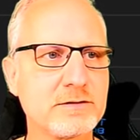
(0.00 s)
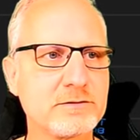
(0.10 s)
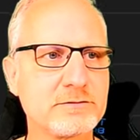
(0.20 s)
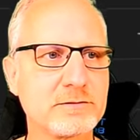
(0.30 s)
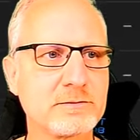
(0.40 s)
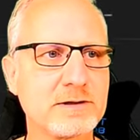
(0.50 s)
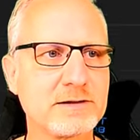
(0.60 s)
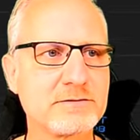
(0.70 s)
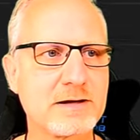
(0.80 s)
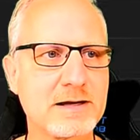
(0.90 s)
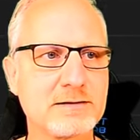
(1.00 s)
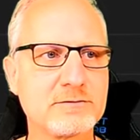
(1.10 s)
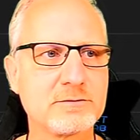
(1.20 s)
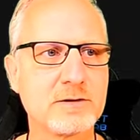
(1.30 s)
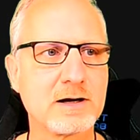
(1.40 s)
So let's add it
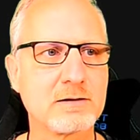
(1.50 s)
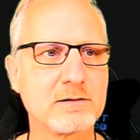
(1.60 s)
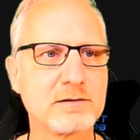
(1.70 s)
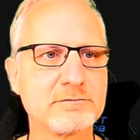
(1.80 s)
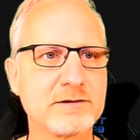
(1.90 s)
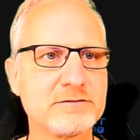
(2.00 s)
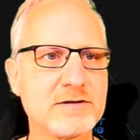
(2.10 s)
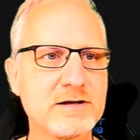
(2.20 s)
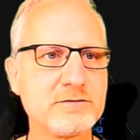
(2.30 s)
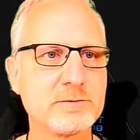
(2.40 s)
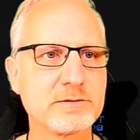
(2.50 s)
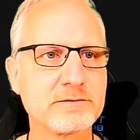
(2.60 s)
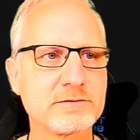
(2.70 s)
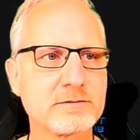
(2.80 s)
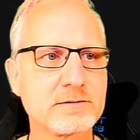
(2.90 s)
to our Lovelace dashboard.
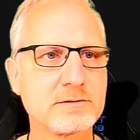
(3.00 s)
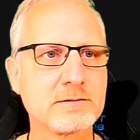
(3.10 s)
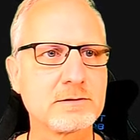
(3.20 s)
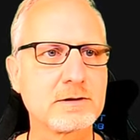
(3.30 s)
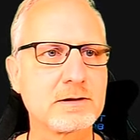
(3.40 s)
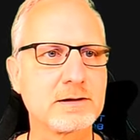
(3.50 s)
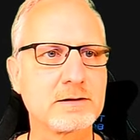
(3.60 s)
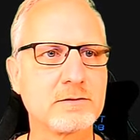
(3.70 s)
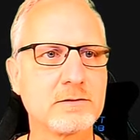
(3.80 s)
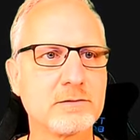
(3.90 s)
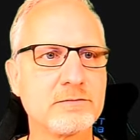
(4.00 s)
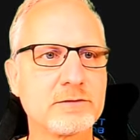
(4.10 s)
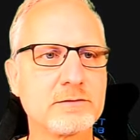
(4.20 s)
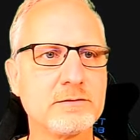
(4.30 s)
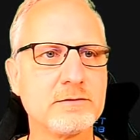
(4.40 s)
Click on
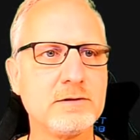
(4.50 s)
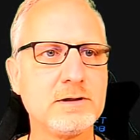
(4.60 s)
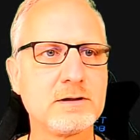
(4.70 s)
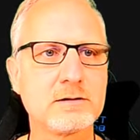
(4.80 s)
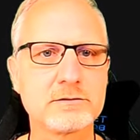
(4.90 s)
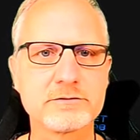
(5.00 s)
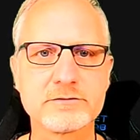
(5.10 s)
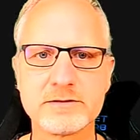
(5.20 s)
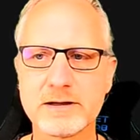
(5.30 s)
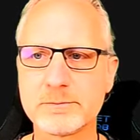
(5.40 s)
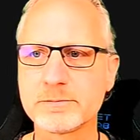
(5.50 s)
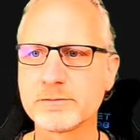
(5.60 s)
Deacons tab,